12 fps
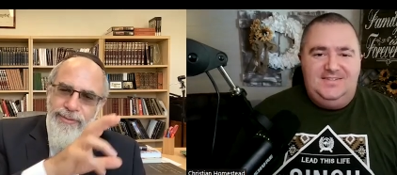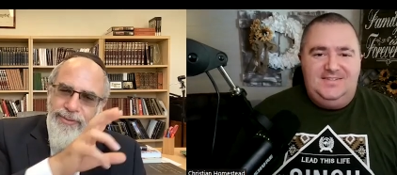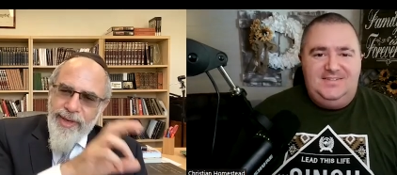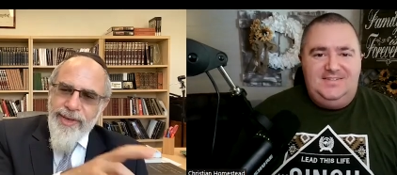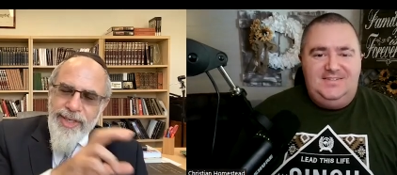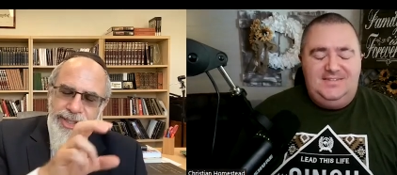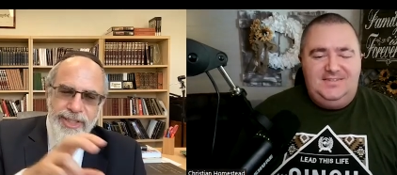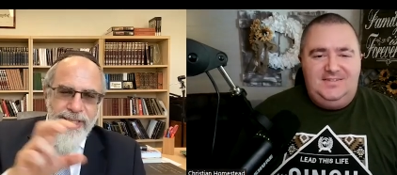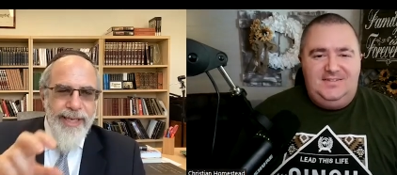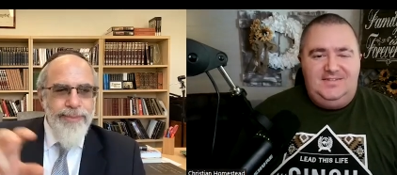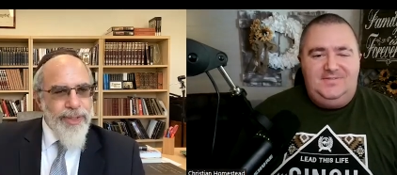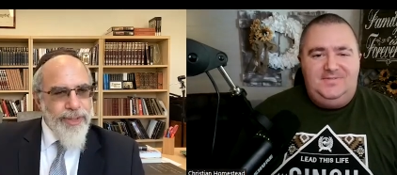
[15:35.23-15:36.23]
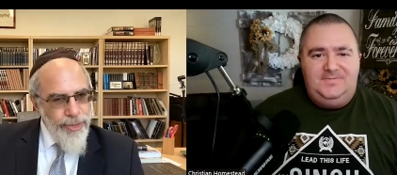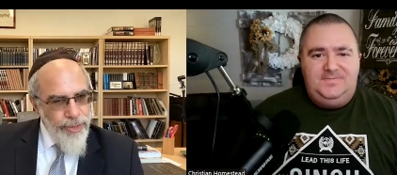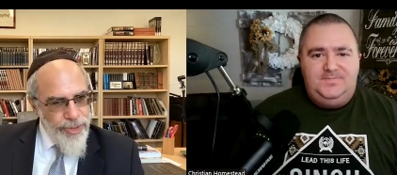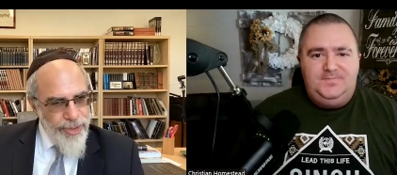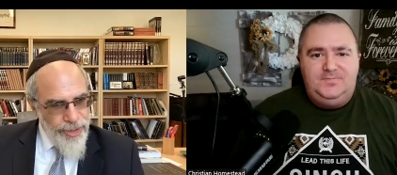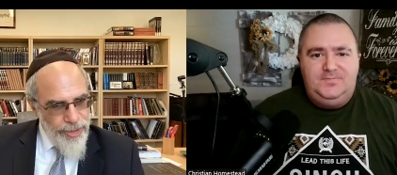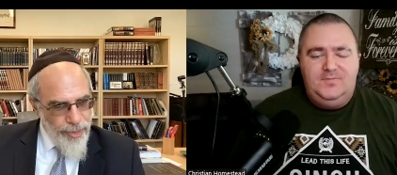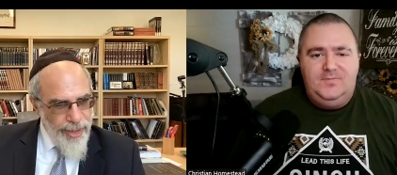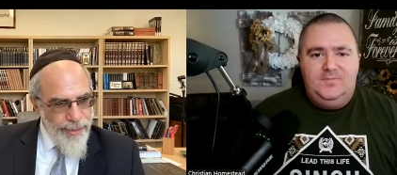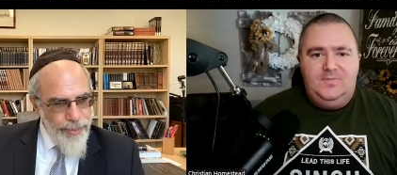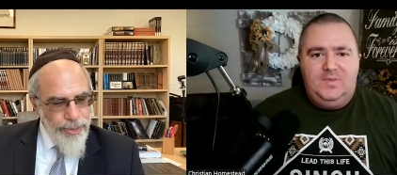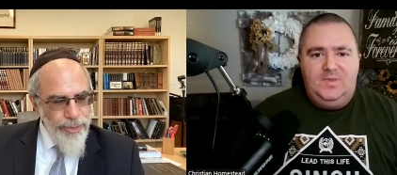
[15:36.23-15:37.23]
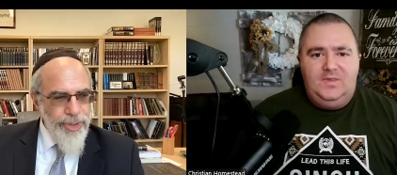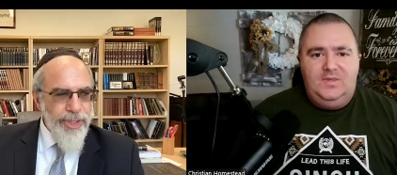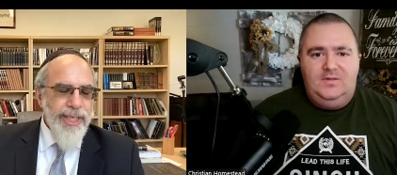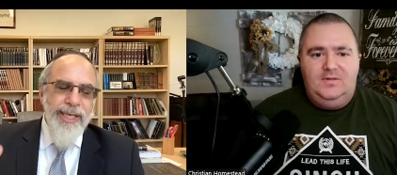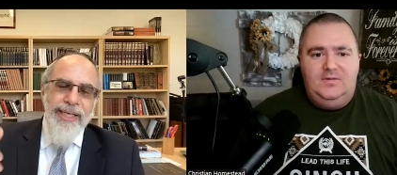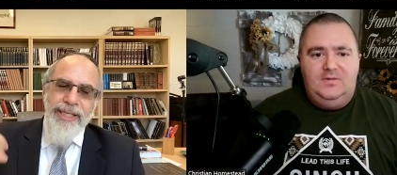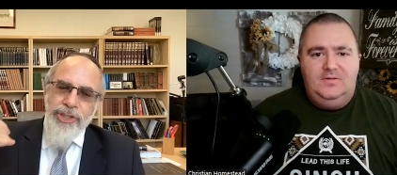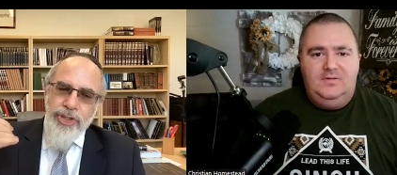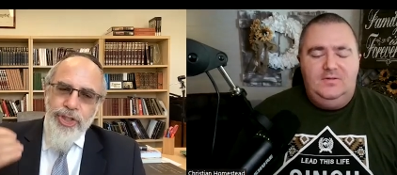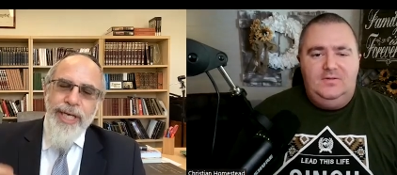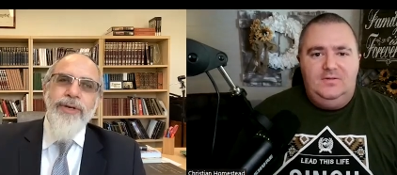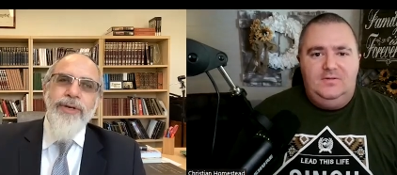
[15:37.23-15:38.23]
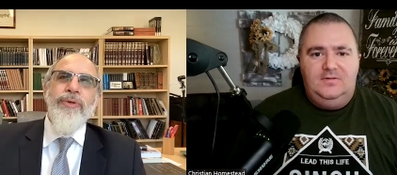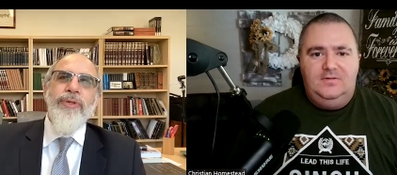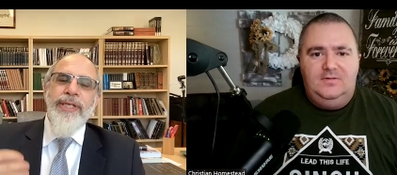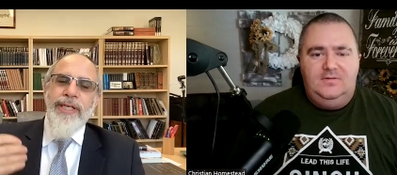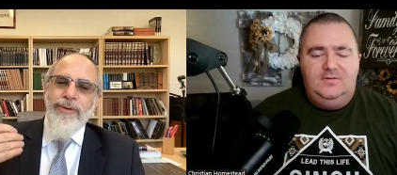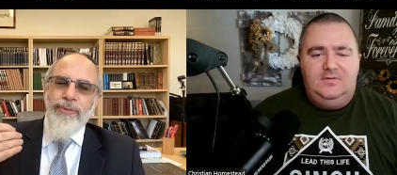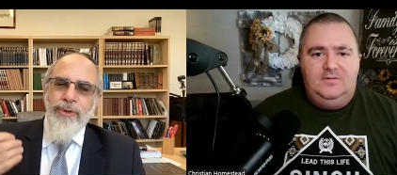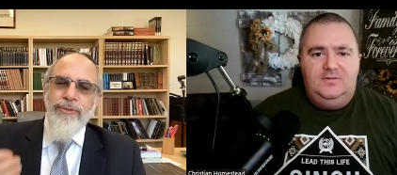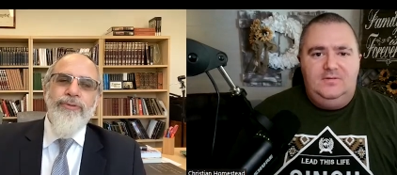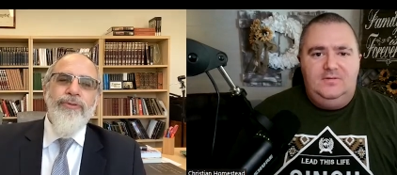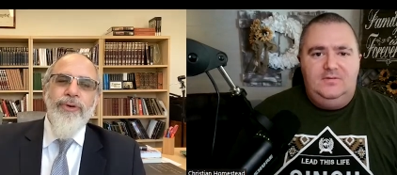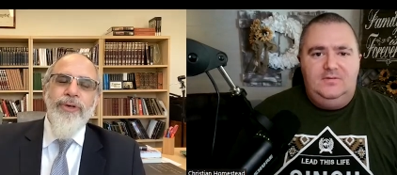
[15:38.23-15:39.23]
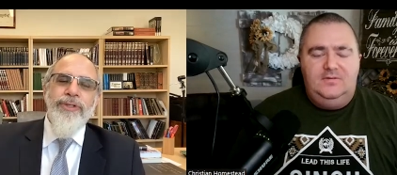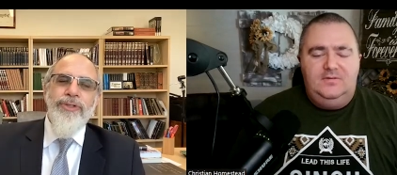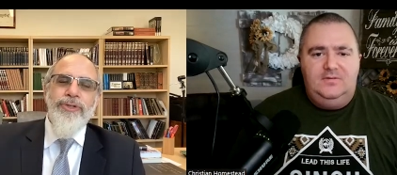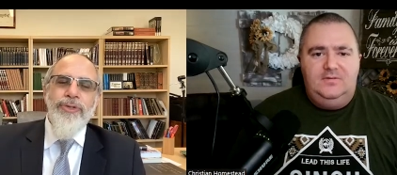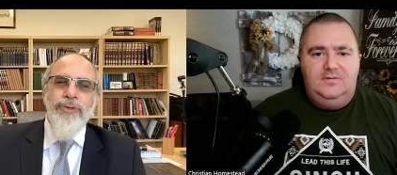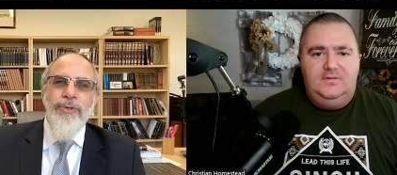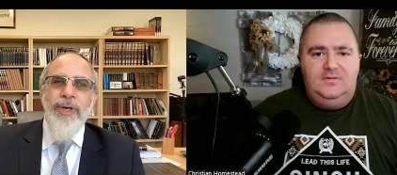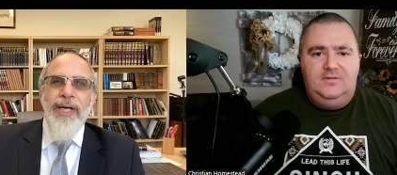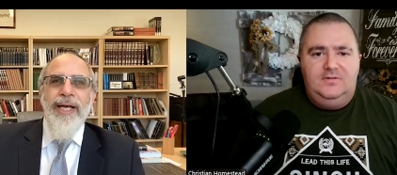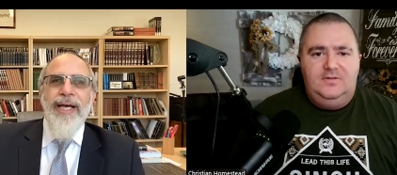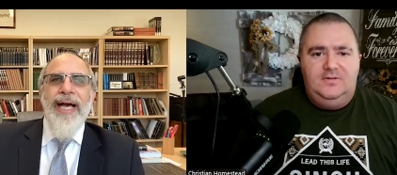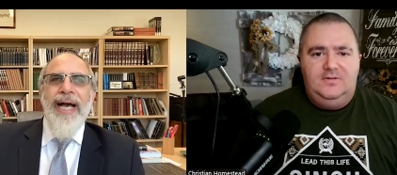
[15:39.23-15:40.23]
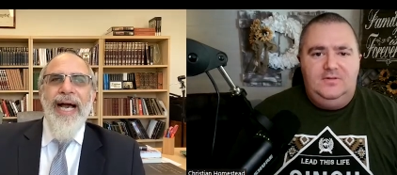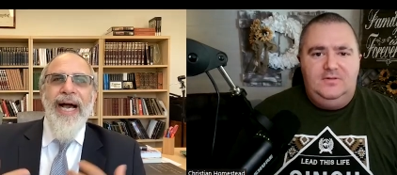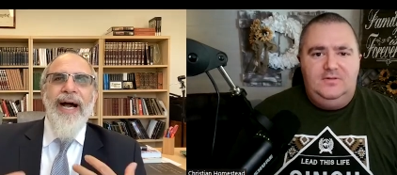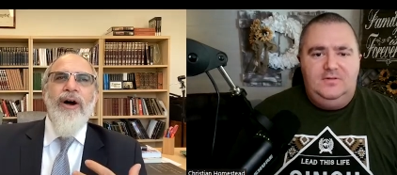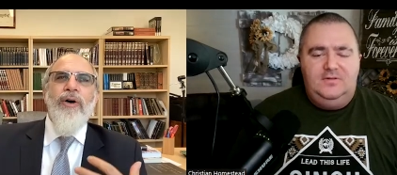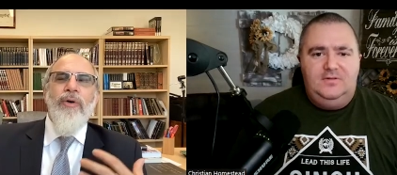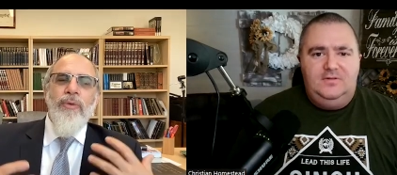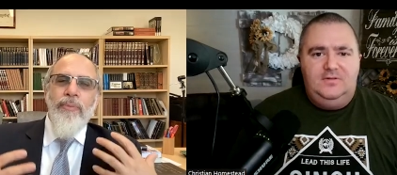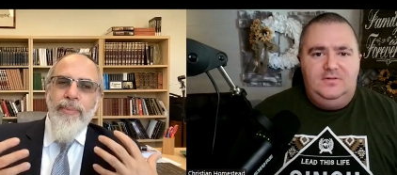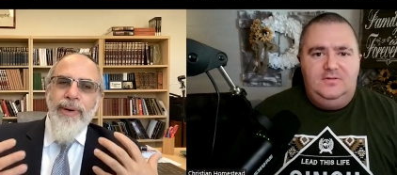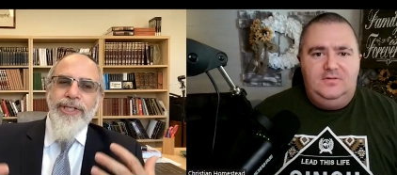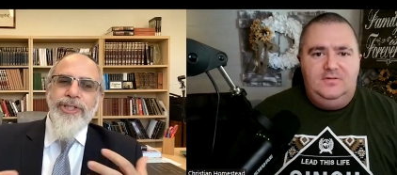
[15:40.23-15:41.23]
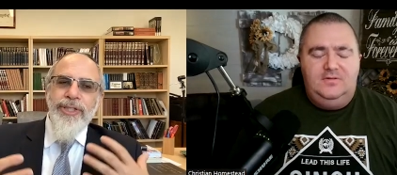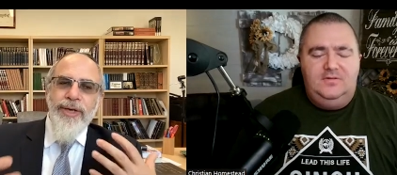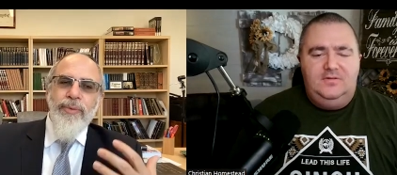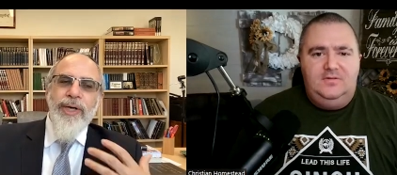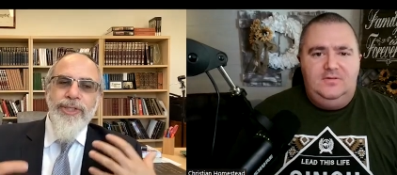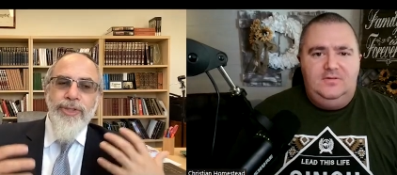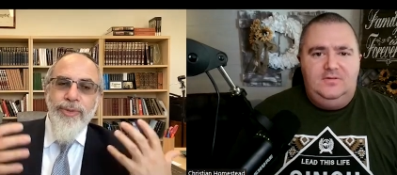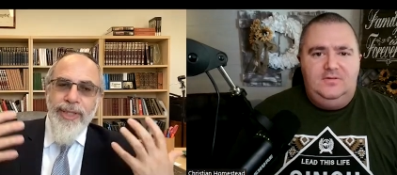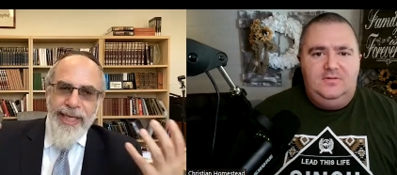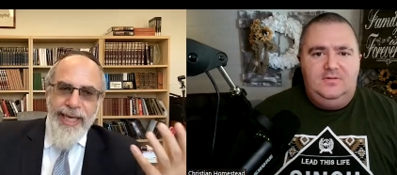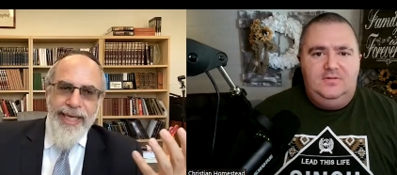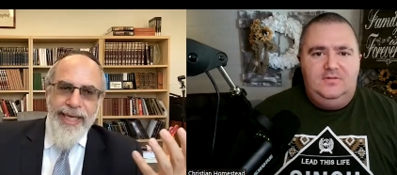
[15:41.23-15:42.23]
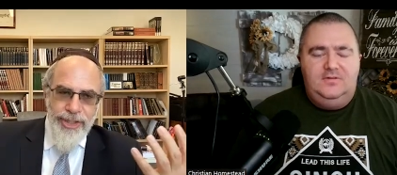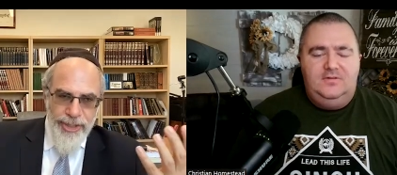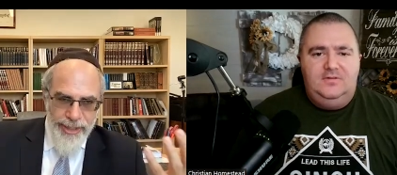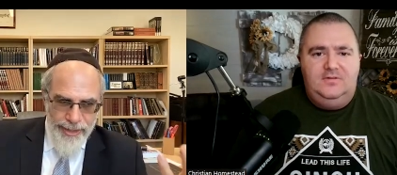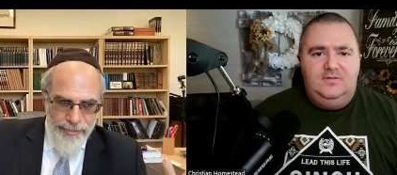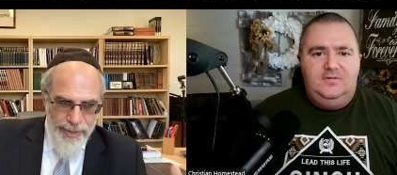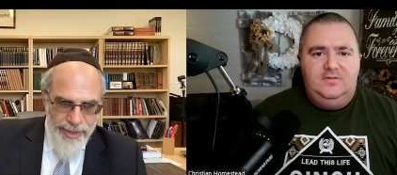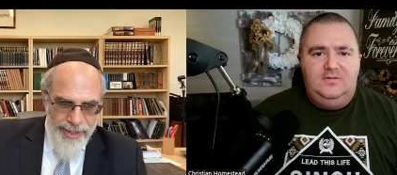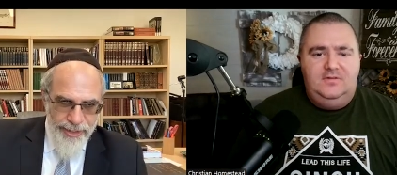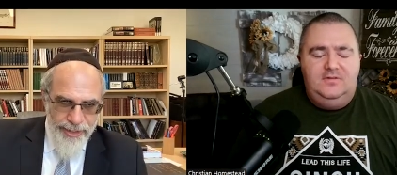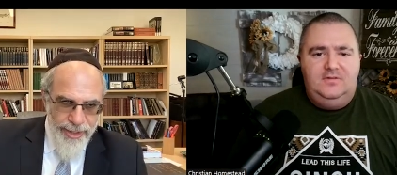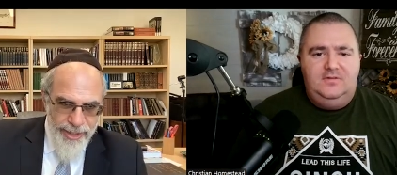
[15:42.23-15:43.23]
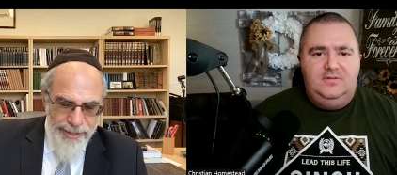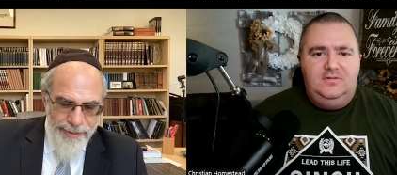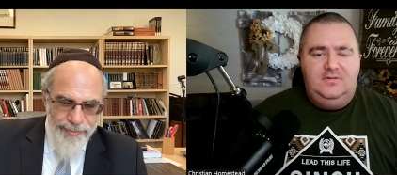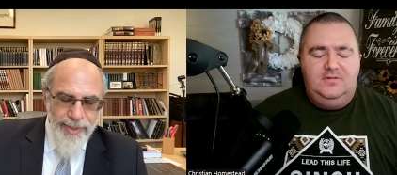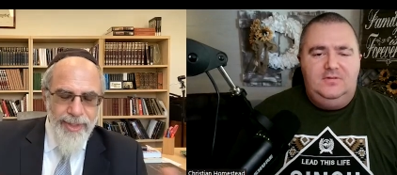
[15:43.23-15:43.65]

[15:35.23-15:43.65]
Speaker 1: The various names that are used to describe Jews generally refer to how much they want to engage in modernity,